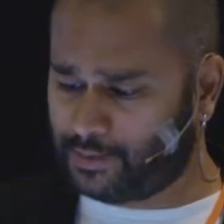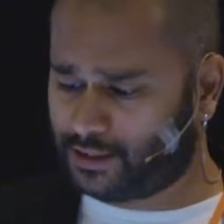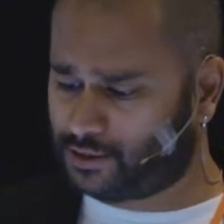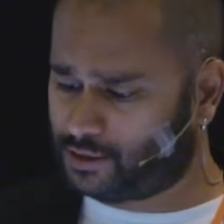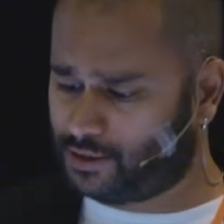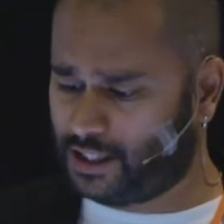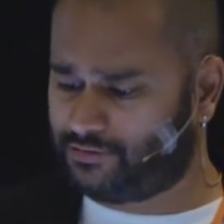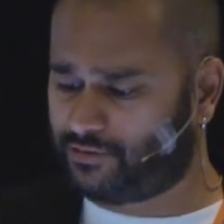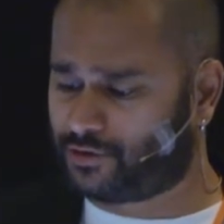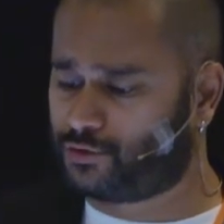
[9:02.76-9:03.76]
about
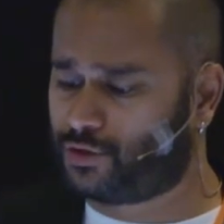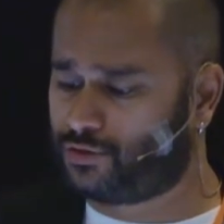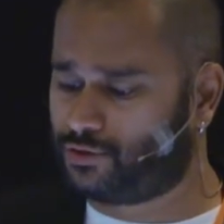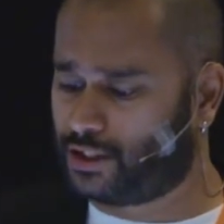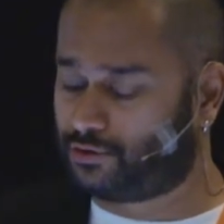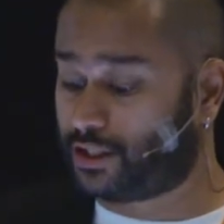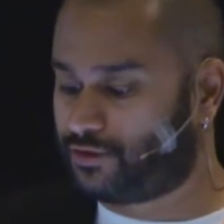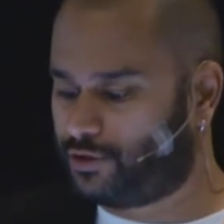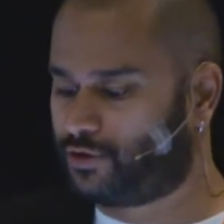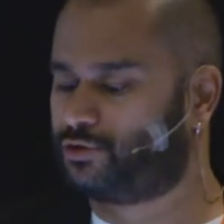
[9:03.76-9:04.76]
93 countries who take
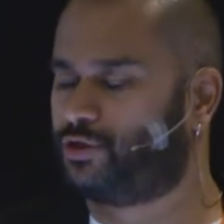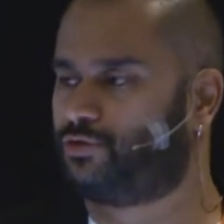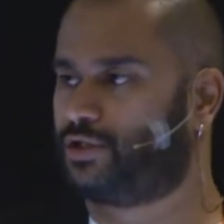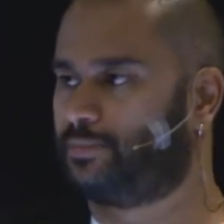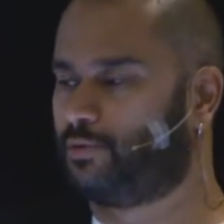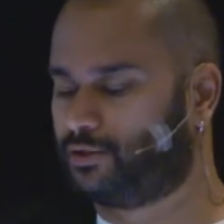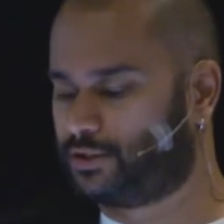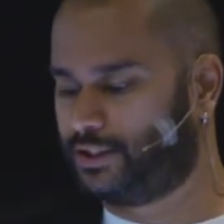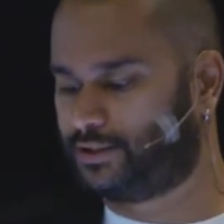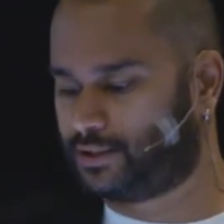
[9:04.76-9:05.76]

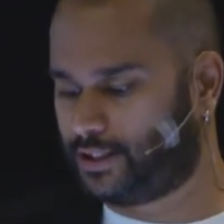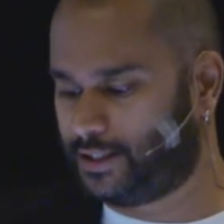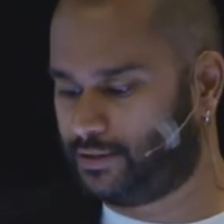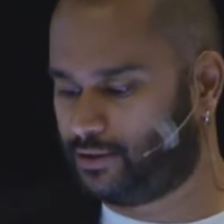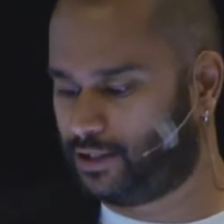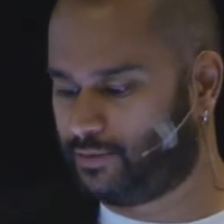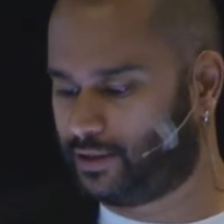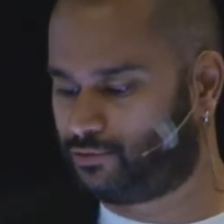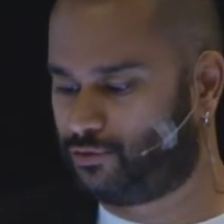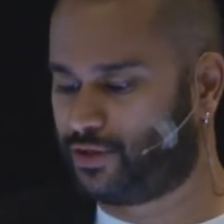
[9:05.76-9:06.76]
part in it, and in
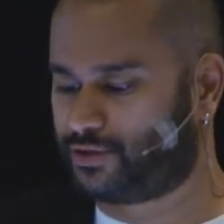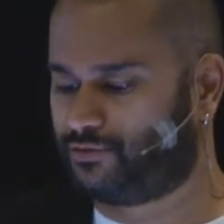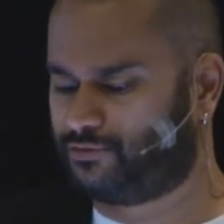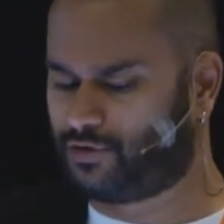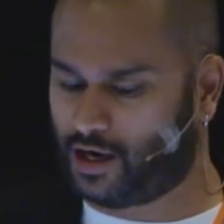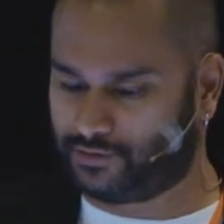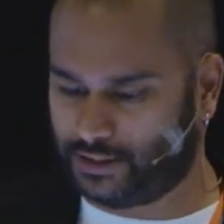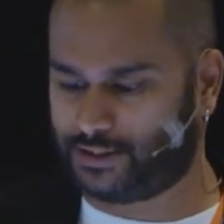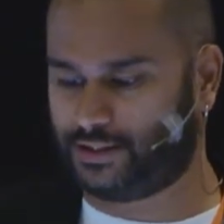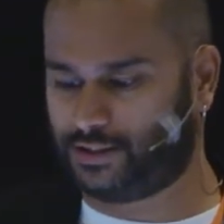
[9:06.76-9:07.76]
about 2,005
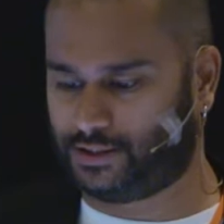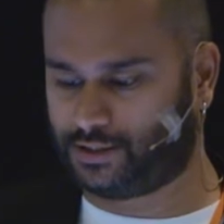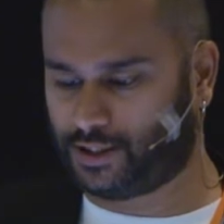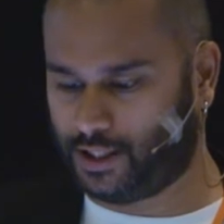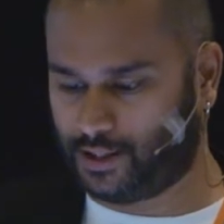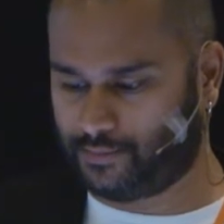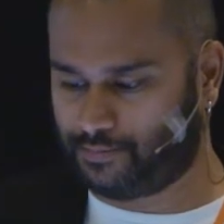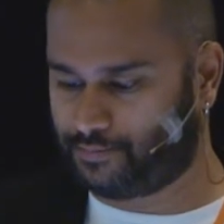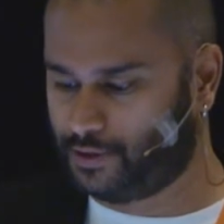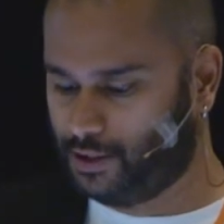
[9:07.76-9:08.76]
cities.
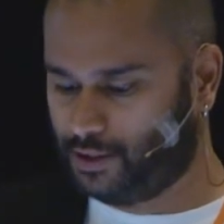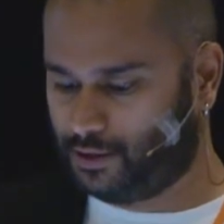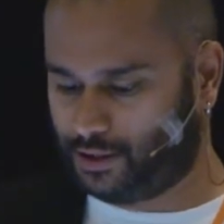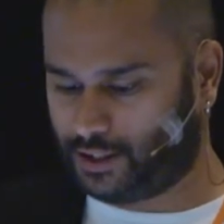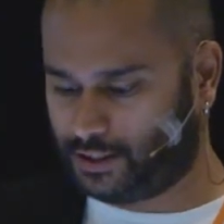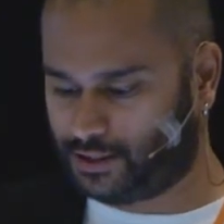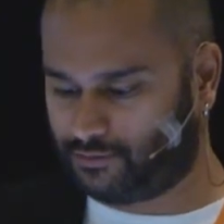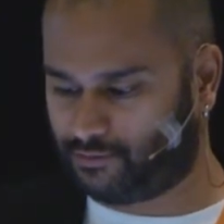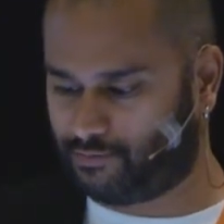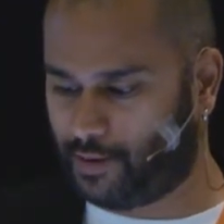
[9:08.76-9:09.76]
You can see
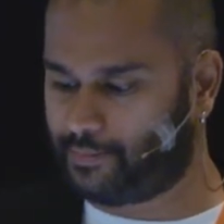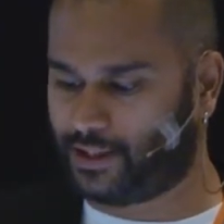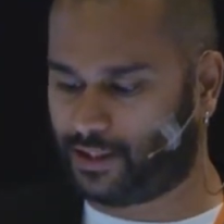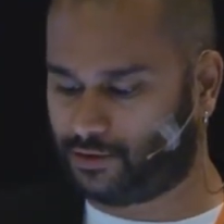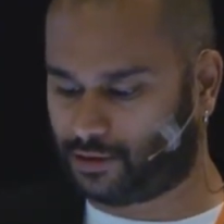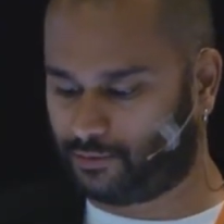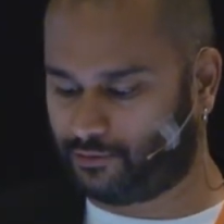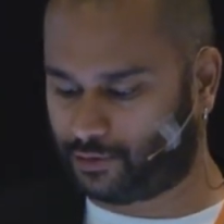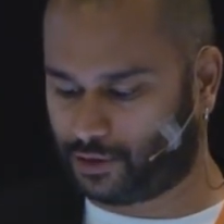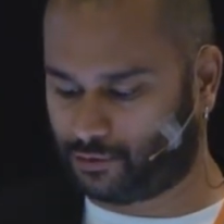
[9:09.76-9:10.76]
from map here some
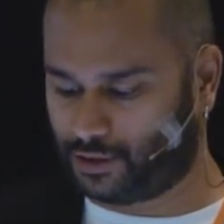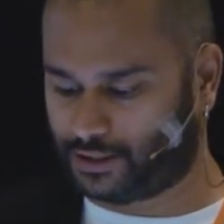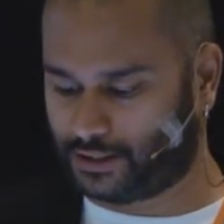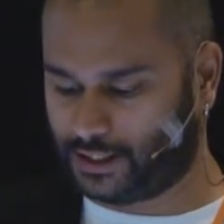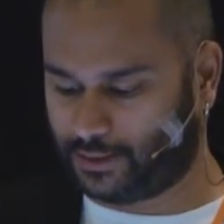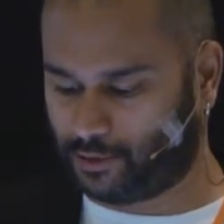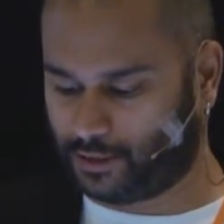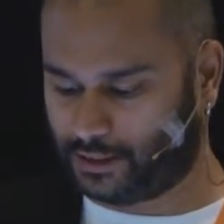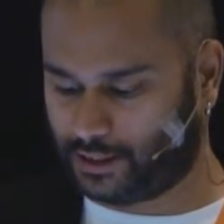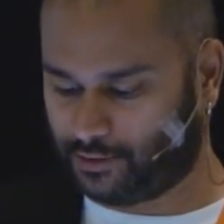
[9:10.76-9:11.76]
of the countries that take
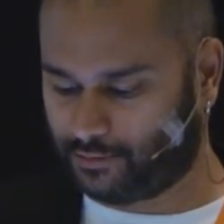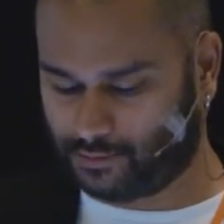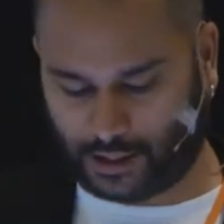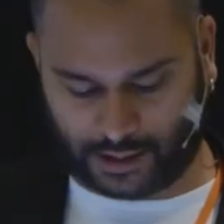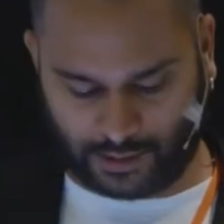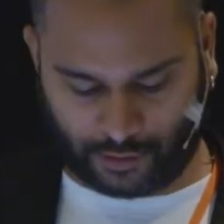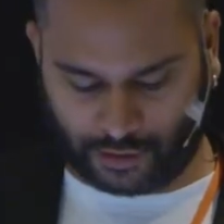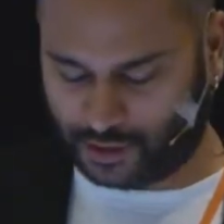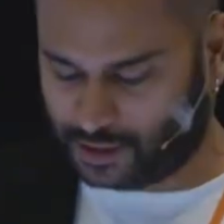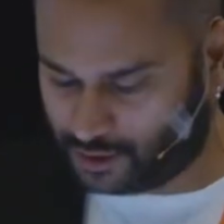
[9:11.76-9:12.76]
part in that. Actually,
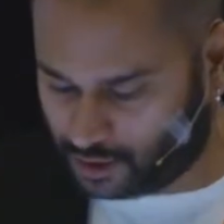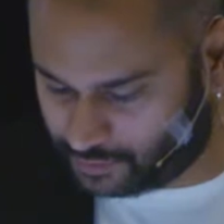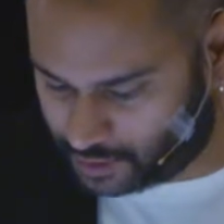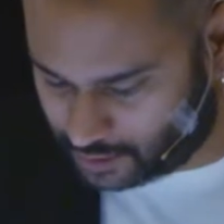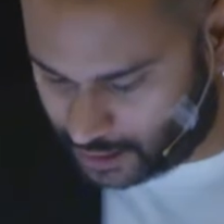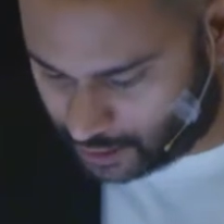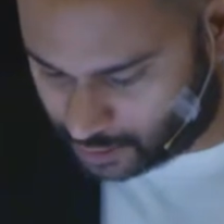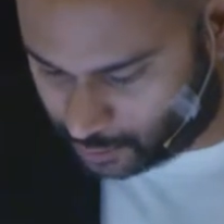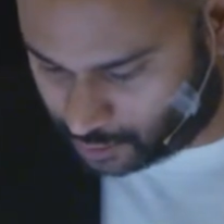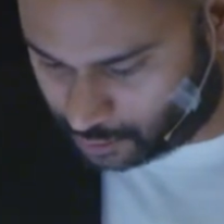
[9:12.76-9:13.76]
Mauritius is not even on there
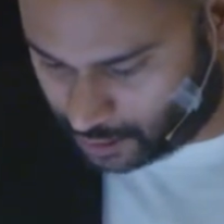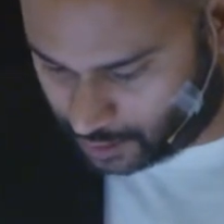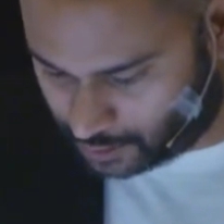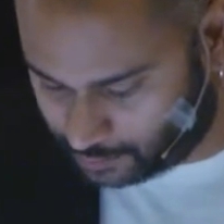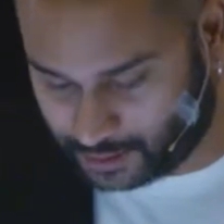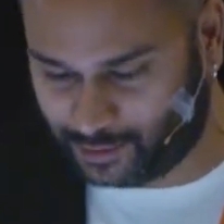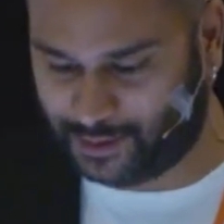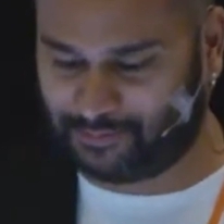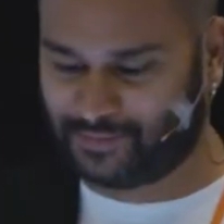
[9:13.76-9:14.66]
because we're too tiny. But anyway,